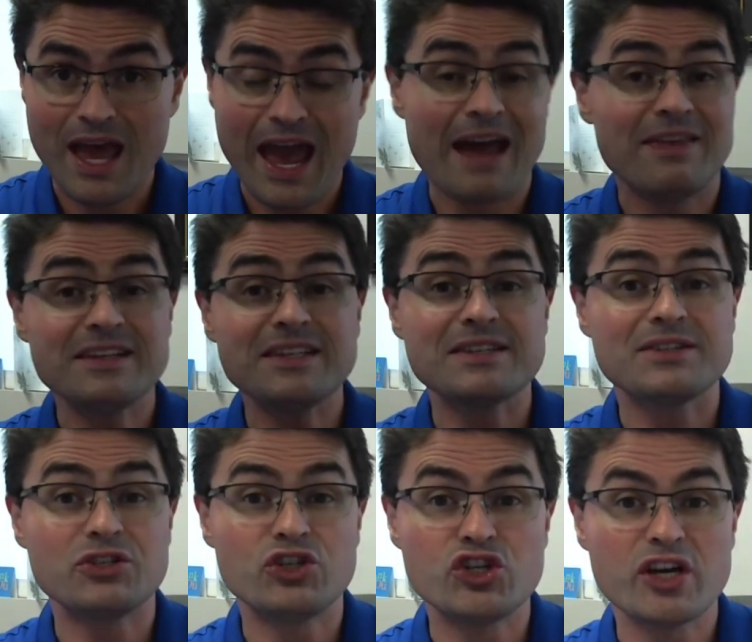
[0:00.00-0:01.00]
And this
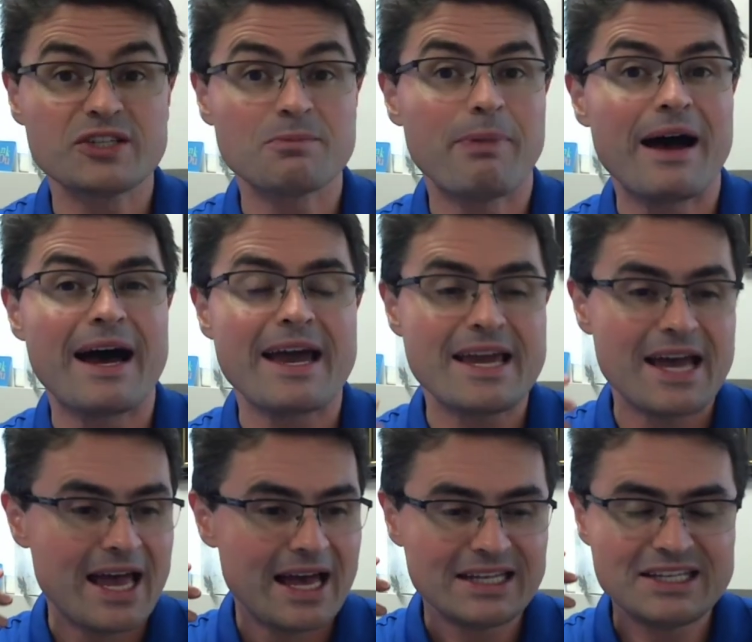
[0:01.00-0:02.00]
is just by
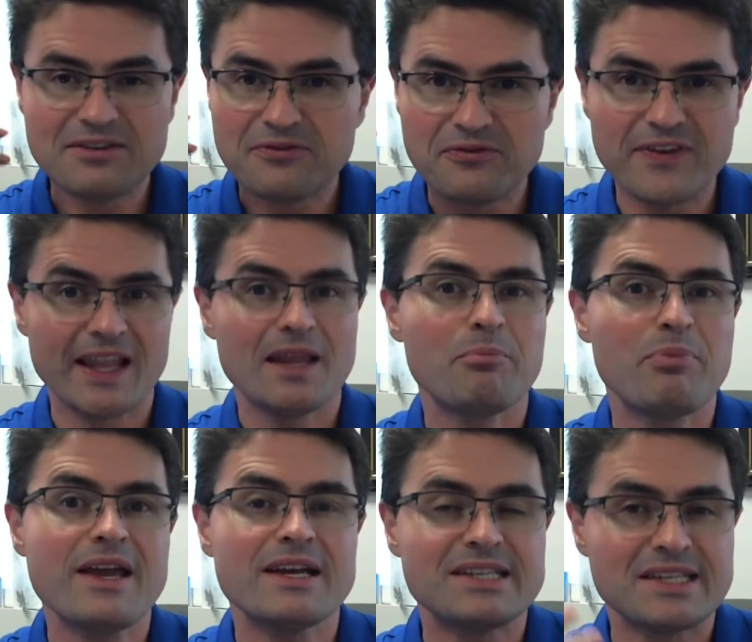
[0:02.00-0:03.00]

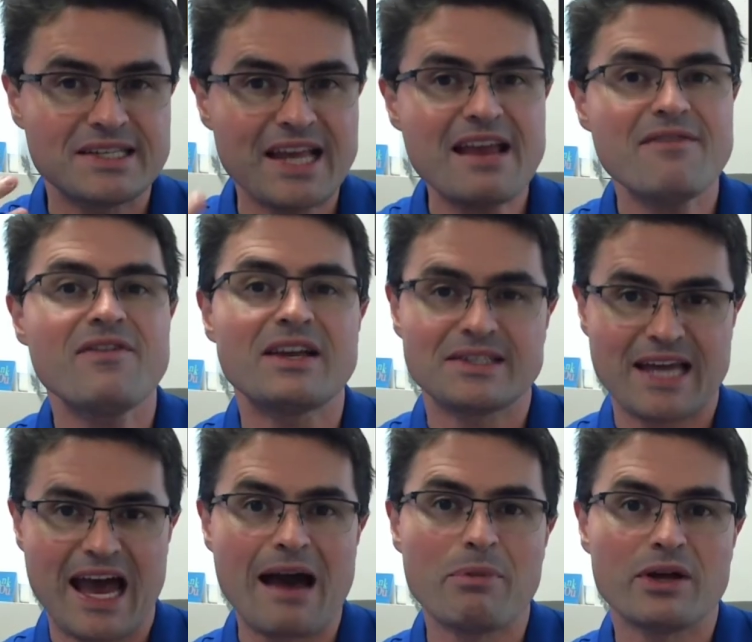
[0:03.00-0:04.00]
developing a savings
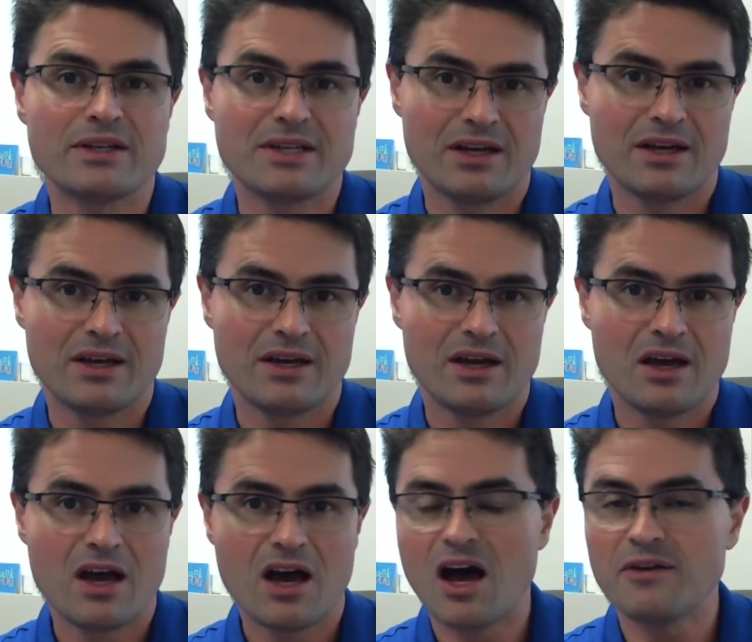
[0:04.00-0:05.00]
habit
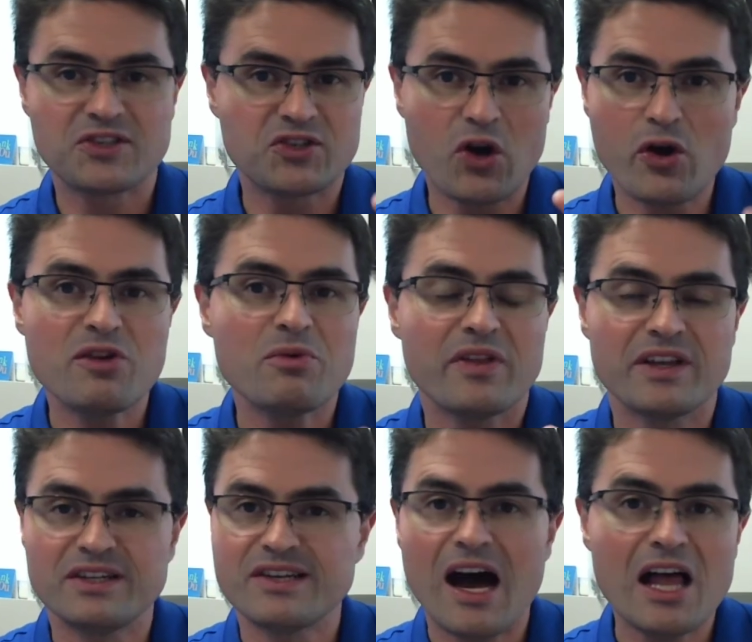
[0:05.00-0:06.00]
of starting with
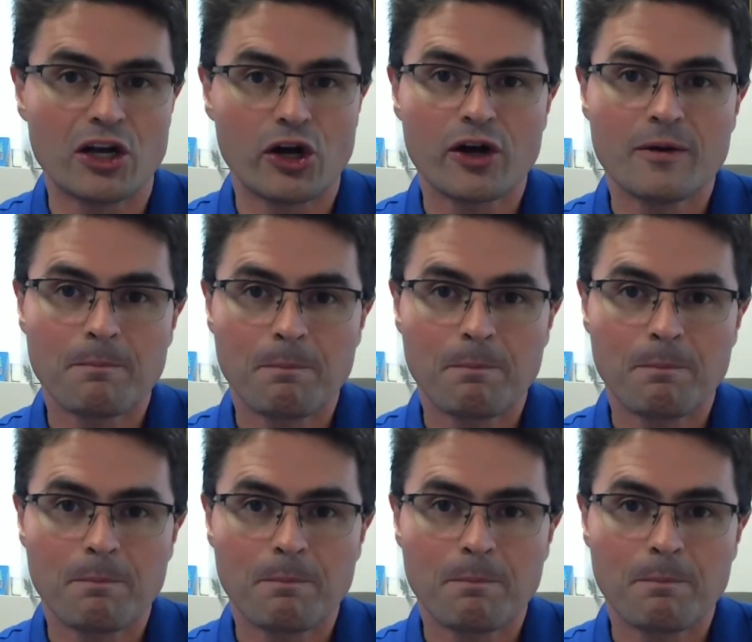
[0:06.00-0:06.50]
$1.